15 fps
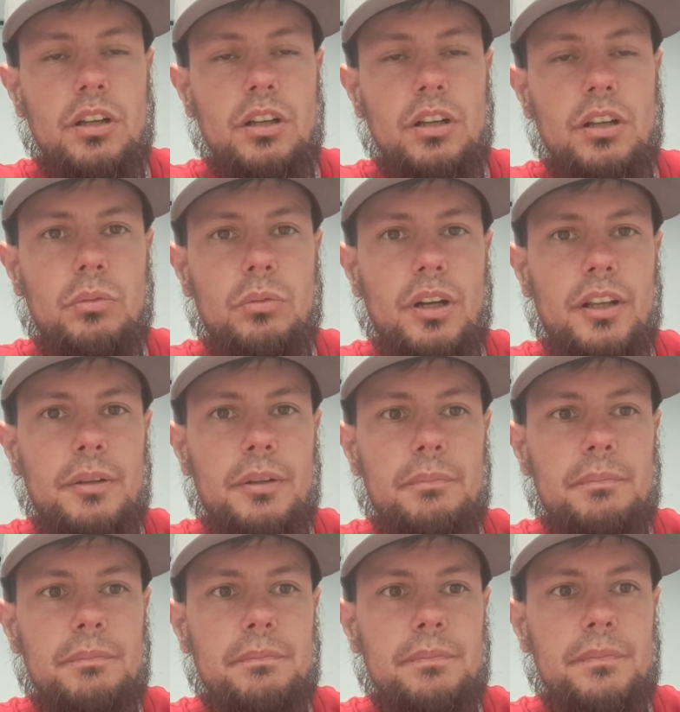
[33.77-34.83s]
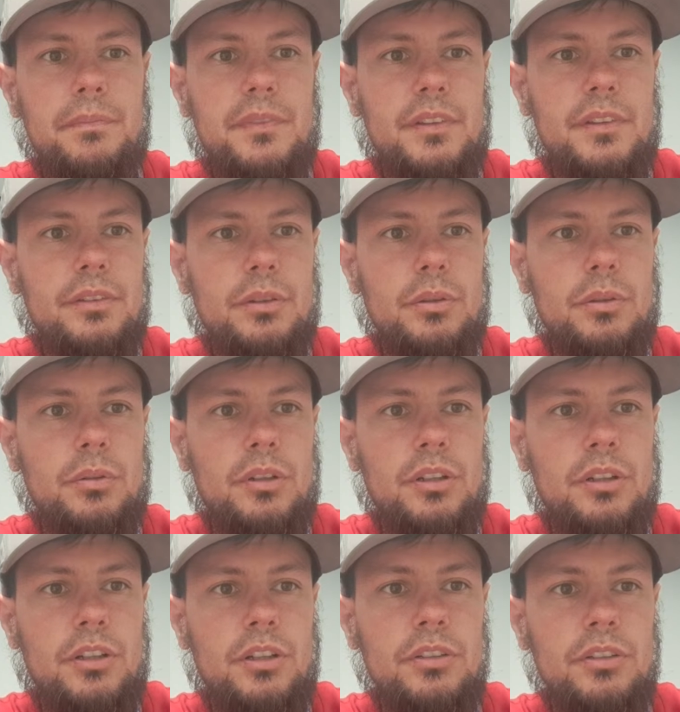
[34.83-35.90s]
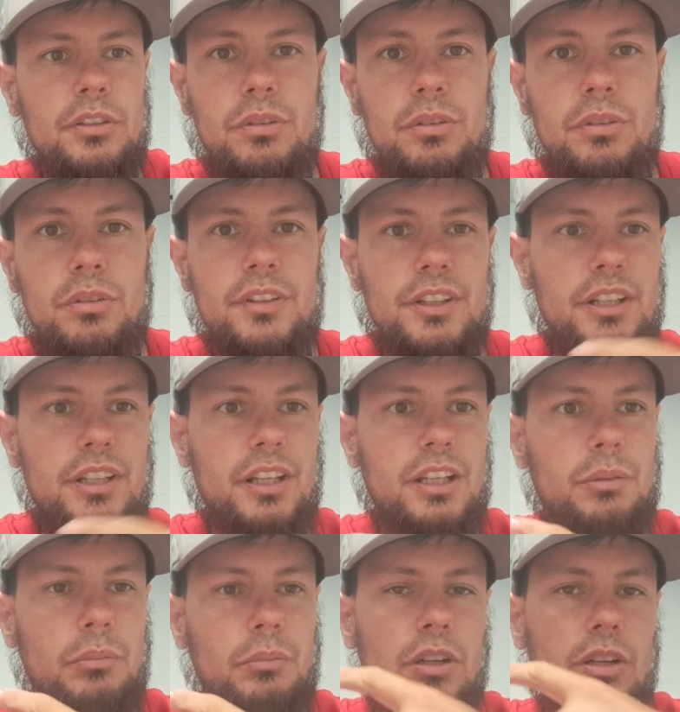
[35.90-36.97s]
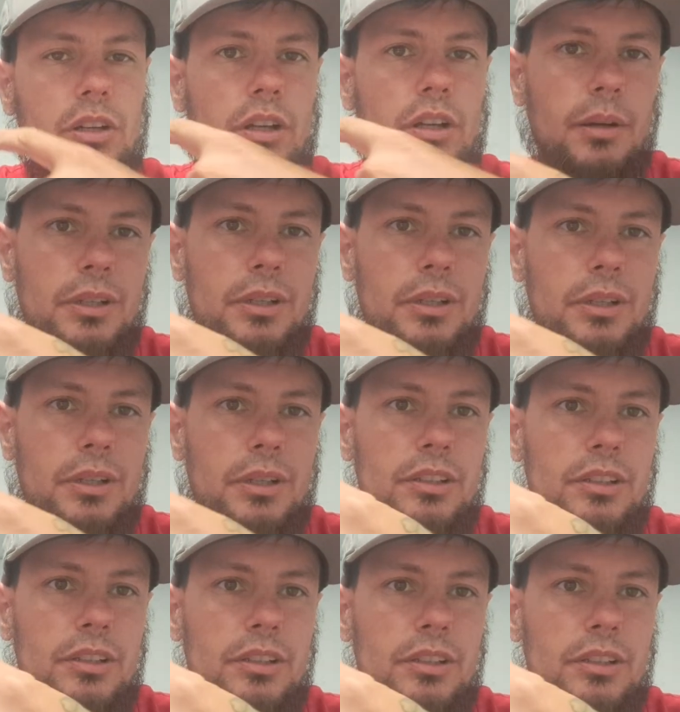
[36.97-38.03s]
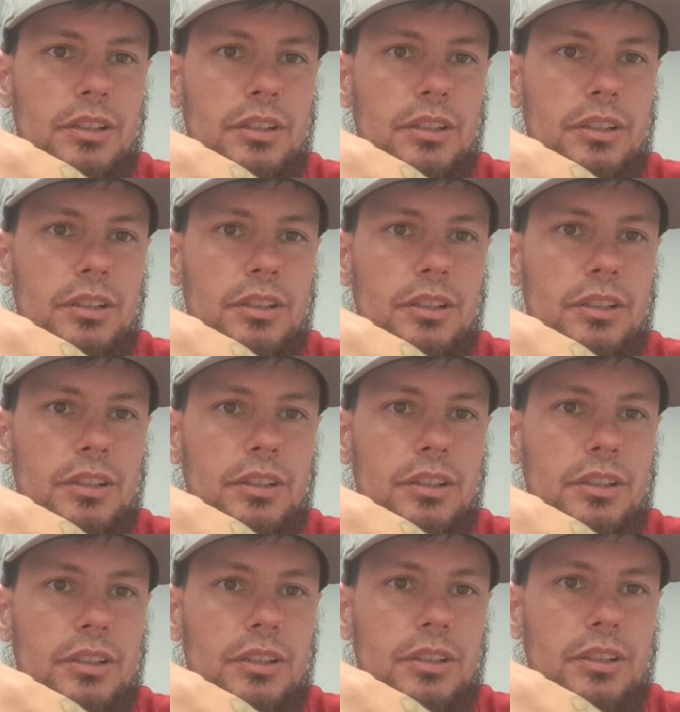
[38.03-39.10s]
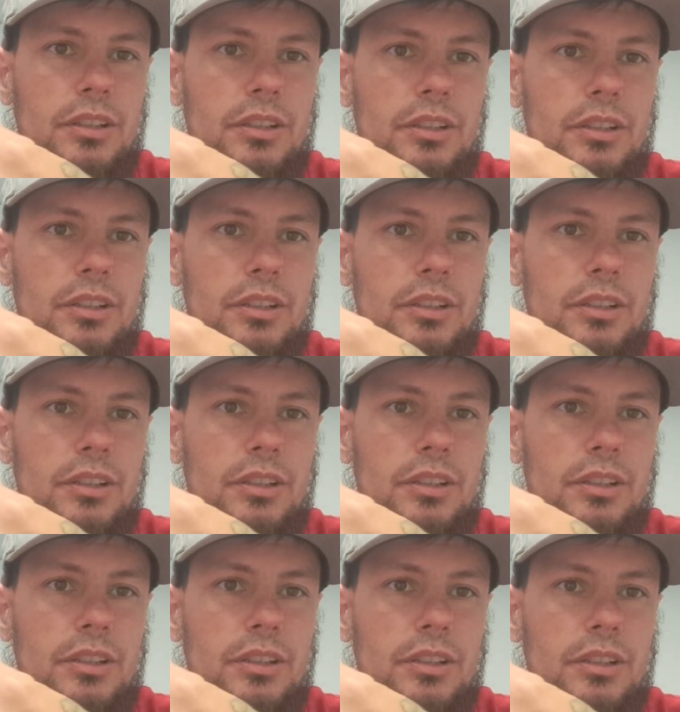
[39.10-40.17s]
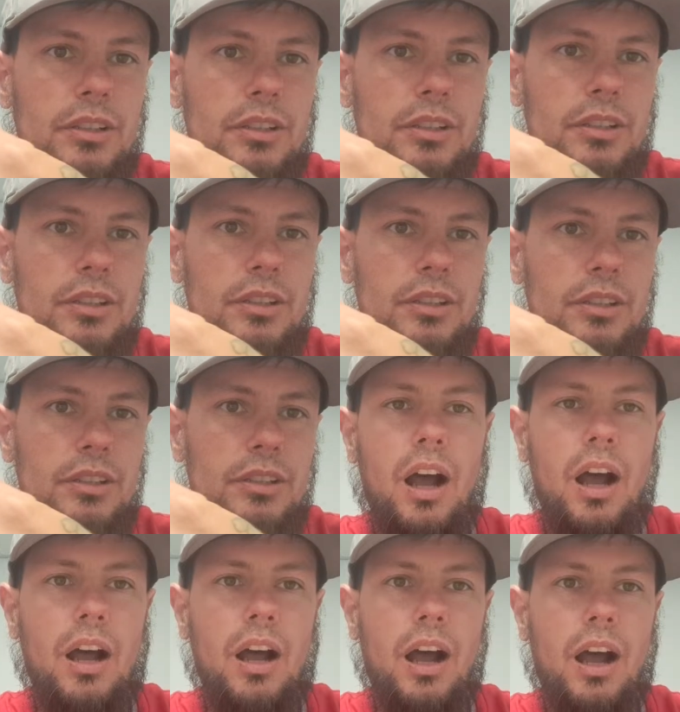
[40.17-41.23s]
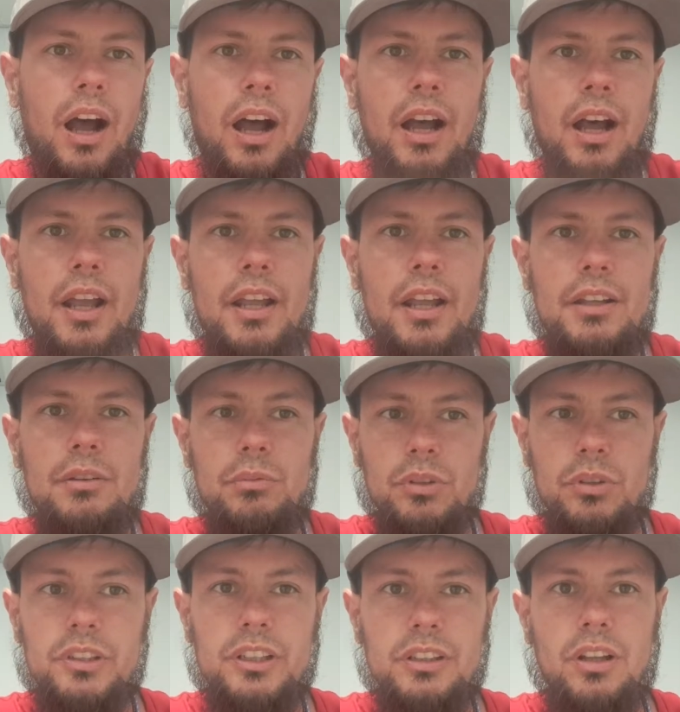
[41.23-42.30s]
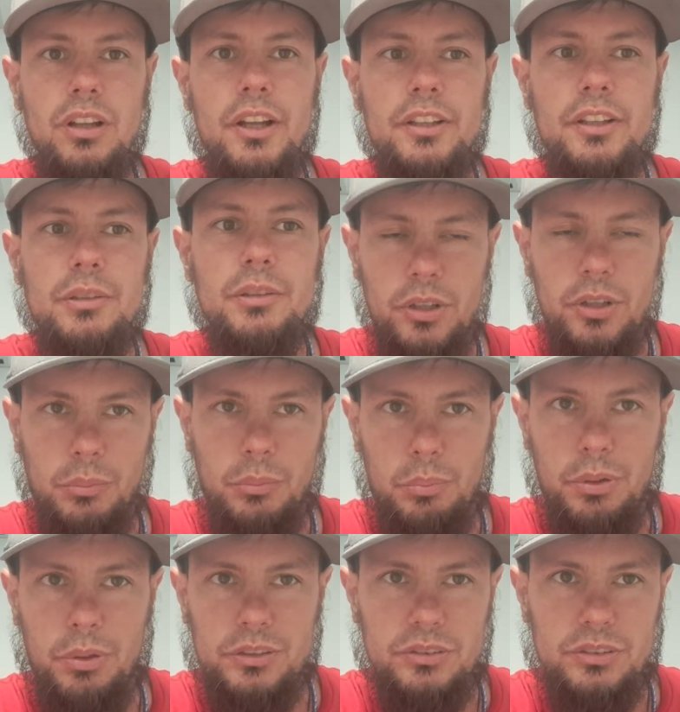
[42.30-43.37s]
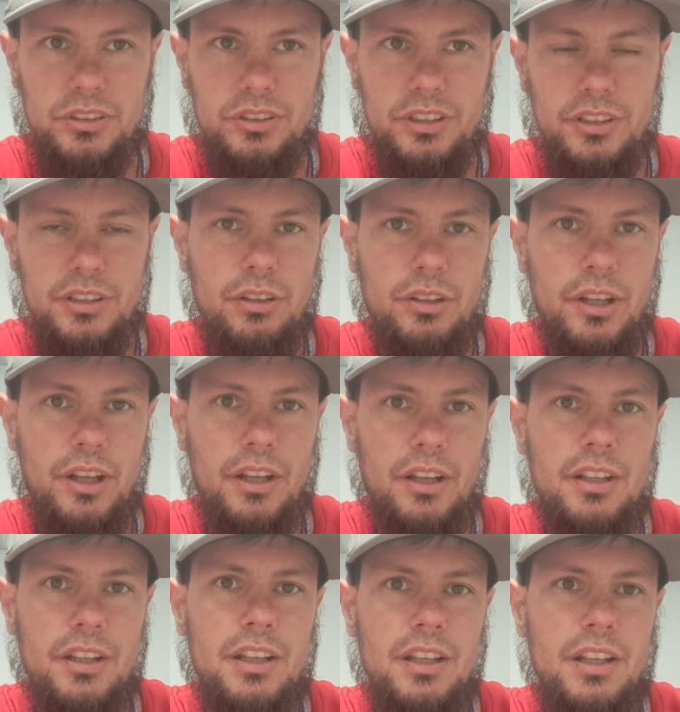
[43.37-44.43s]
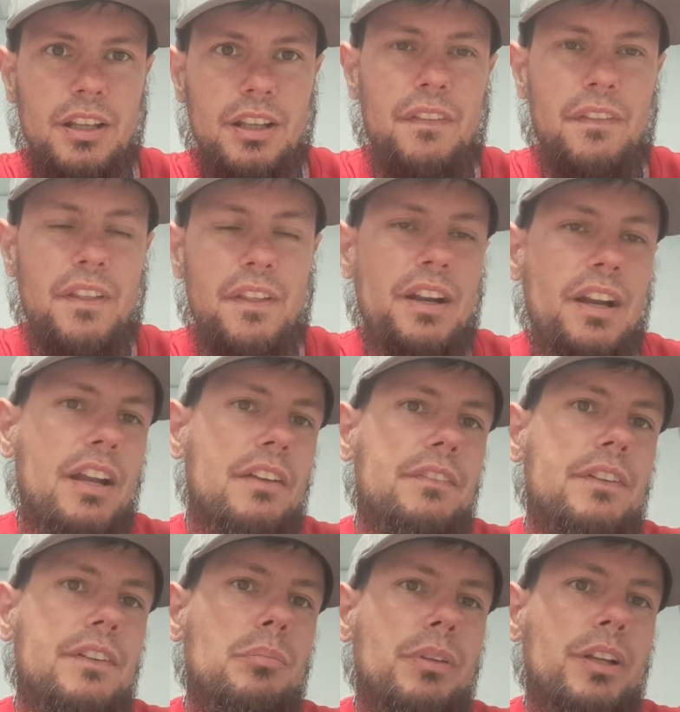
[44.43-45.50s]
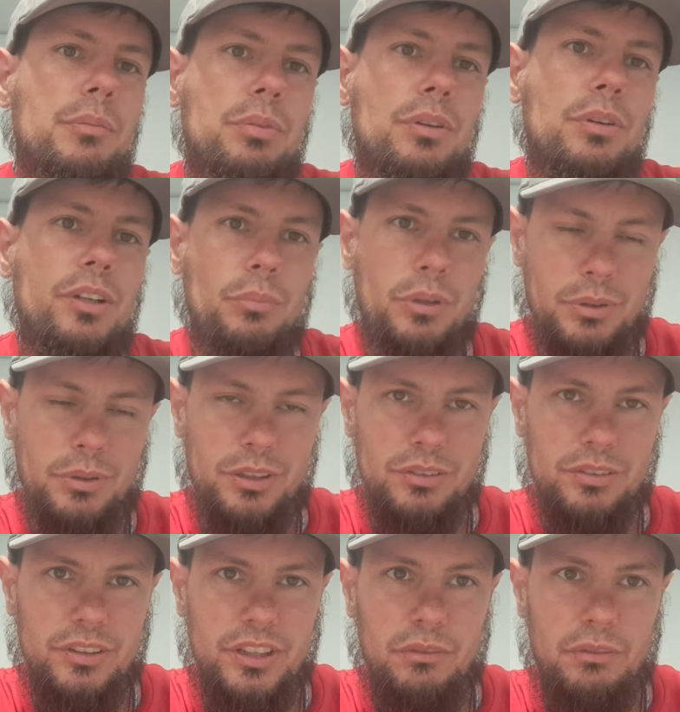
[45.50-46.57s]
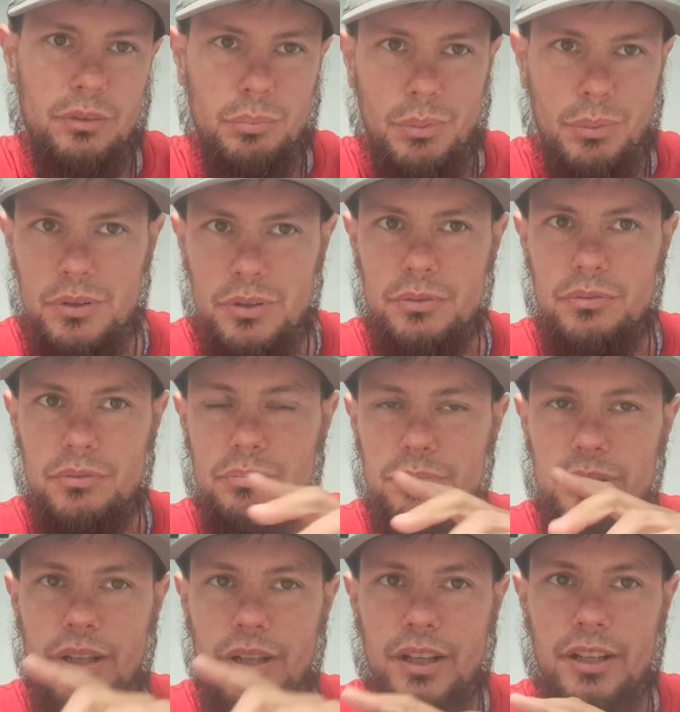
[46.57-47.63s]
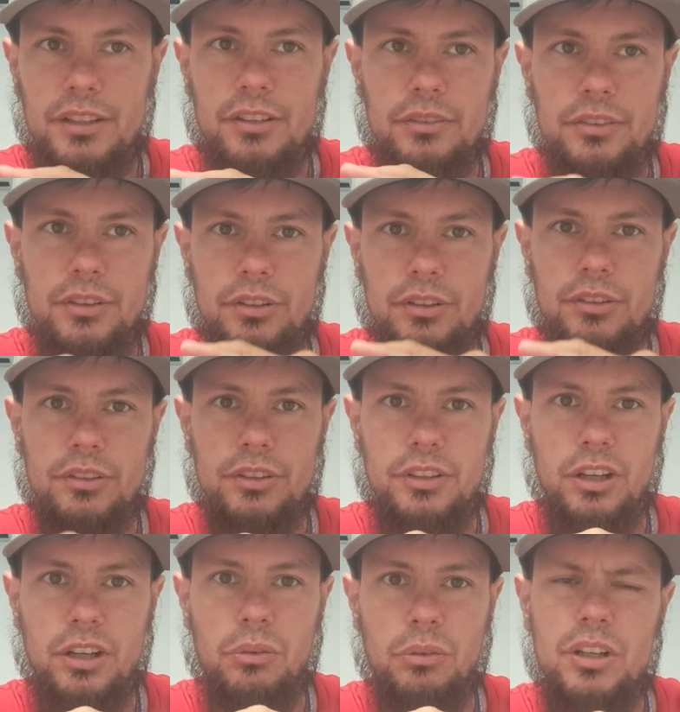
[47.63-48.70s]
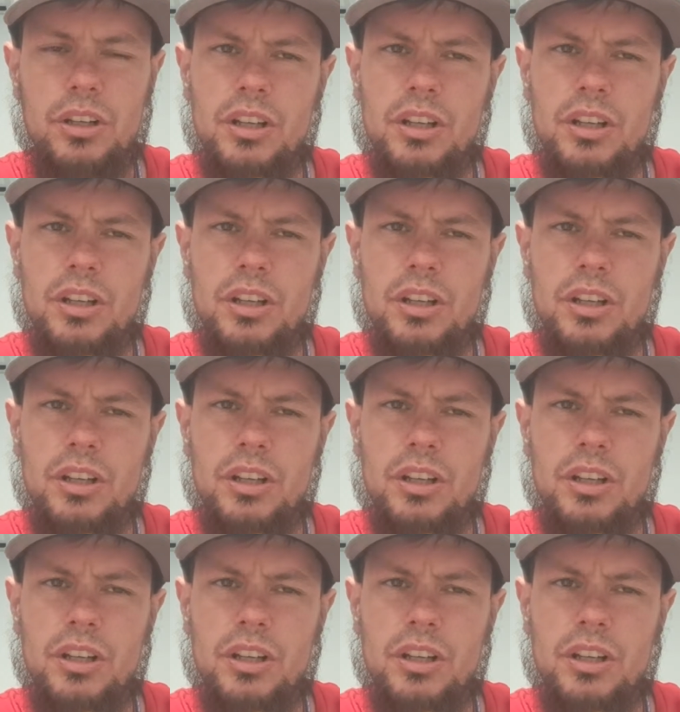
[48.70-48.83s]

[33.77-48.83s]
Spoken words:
alright. So, here's a video of the game. I'm going to let it play while I'm talking about it. So, I really liked Pokemon Puzzle League, okay? And then after I played Pokemon Puzzle League, I remember playing this a few years ago,